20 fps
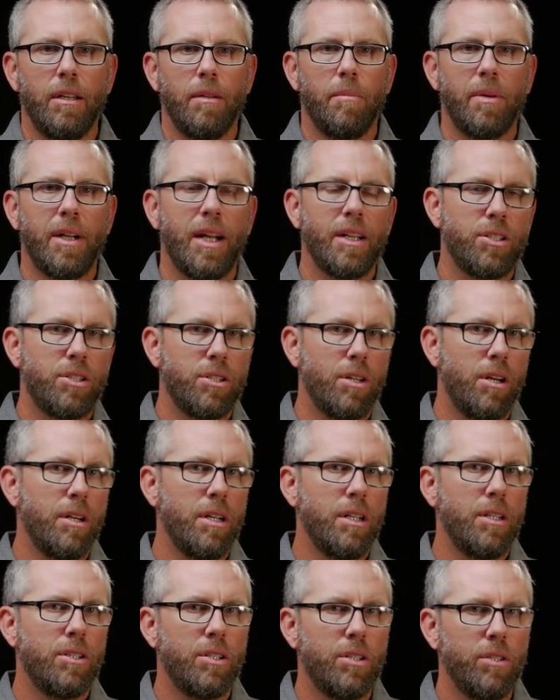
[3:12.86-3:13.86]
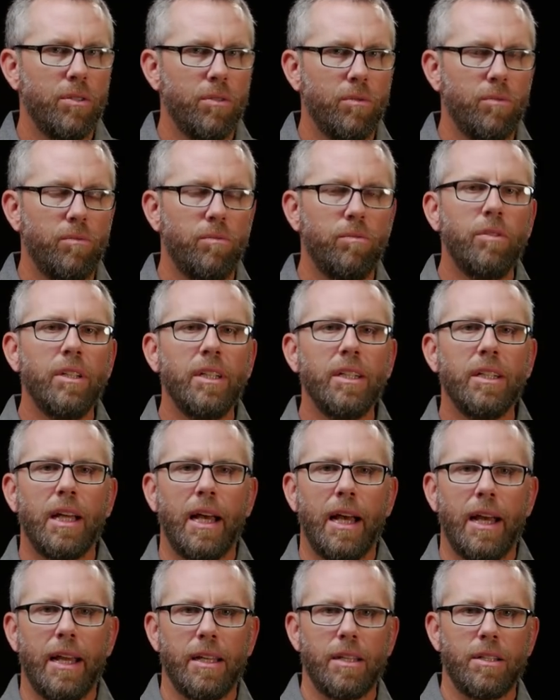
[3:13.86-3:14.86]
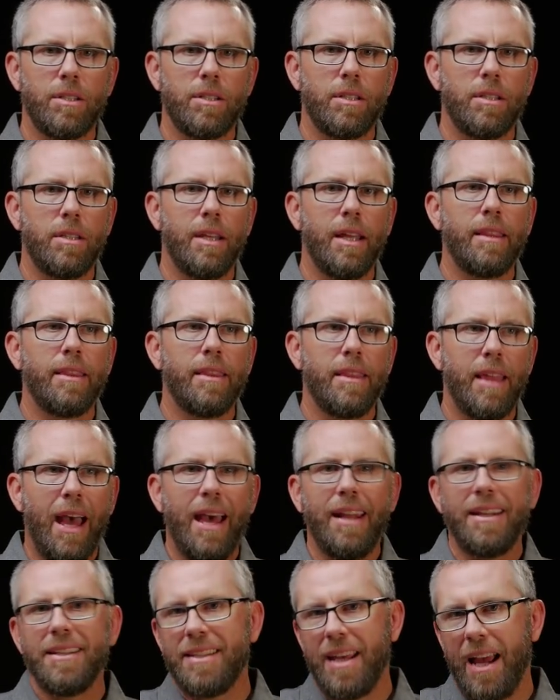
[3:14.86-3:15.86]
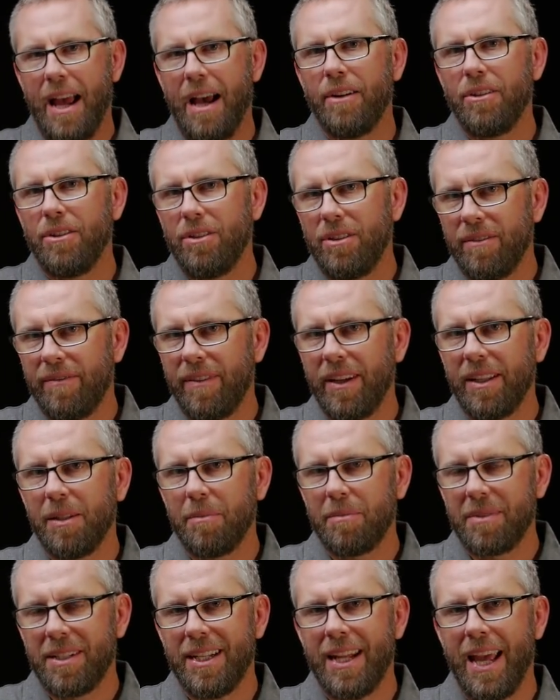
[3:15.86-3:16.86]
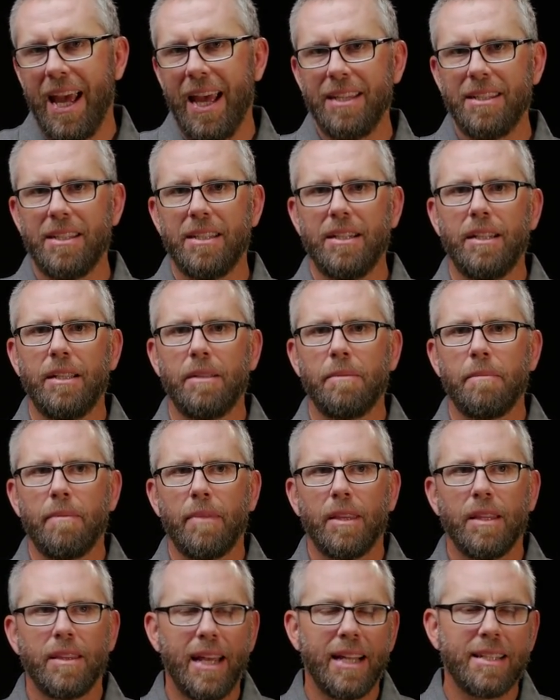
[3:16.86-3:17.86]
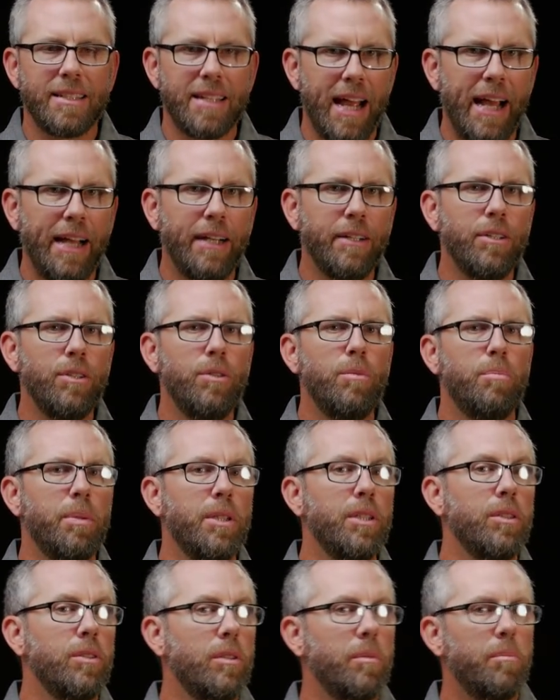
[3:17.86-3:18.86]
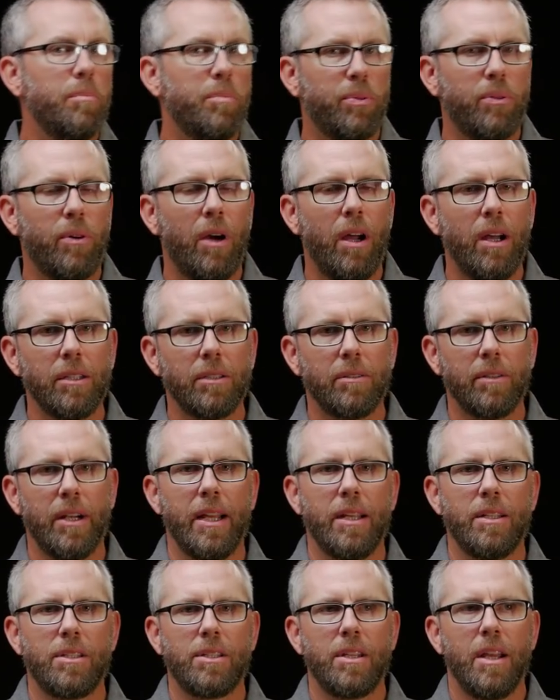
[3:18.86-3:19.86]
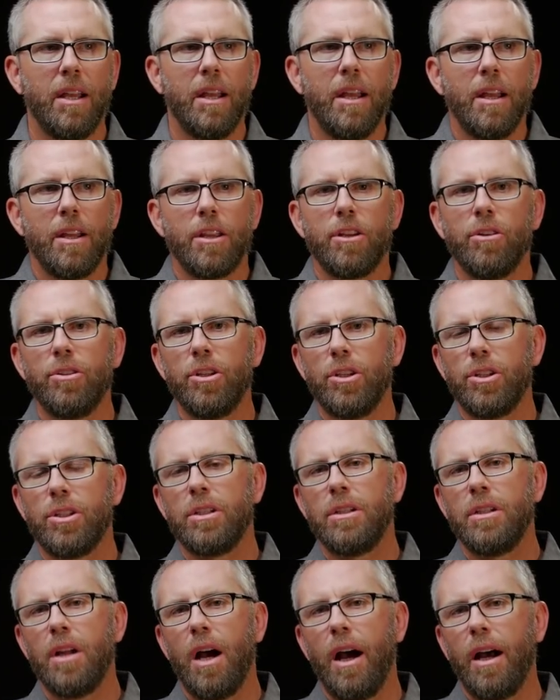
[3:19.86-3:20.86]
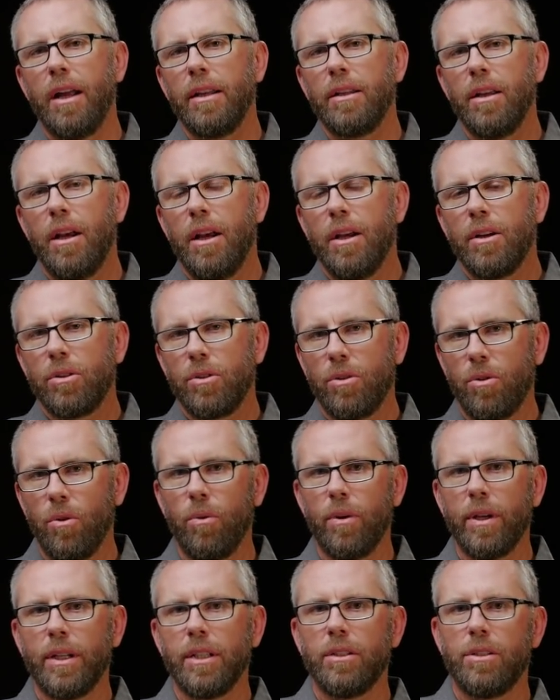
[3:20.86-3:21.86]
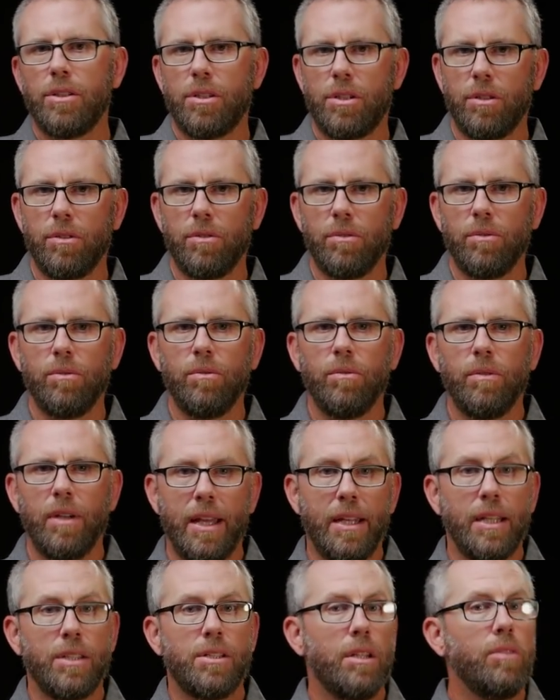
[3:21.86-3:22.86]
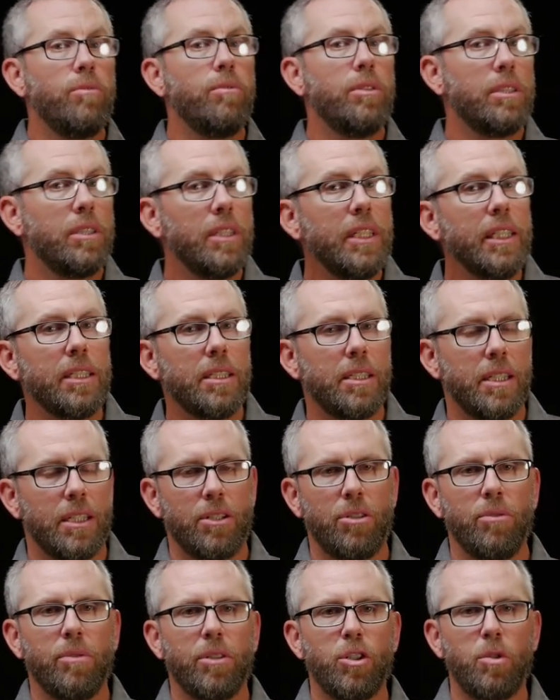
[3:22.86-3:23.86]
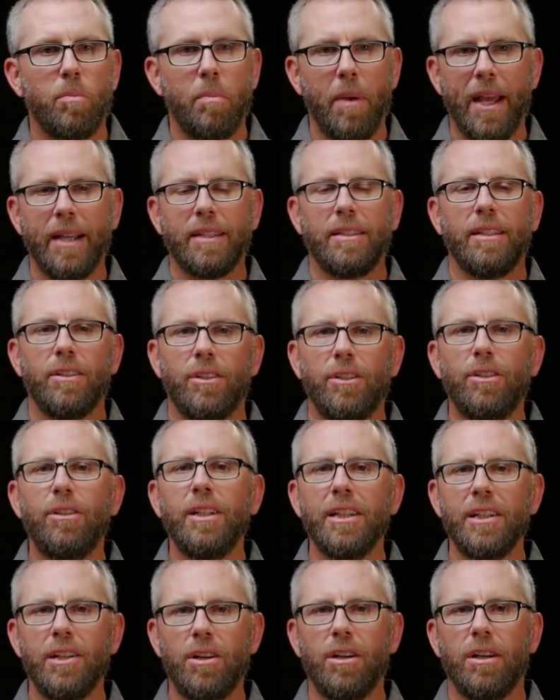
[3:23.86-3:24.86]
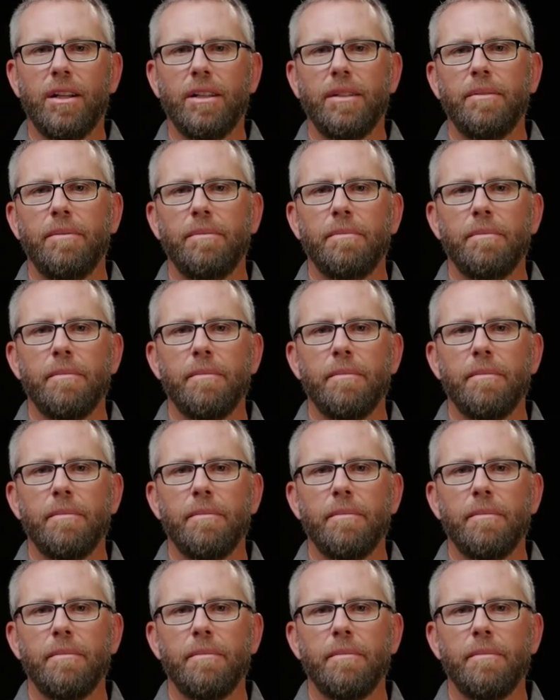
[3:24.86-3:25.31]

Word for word: But I started to realize that that is how you develop tenacity. That's how you build progress. You're just not going to, and it's unrealistic to expect that early on,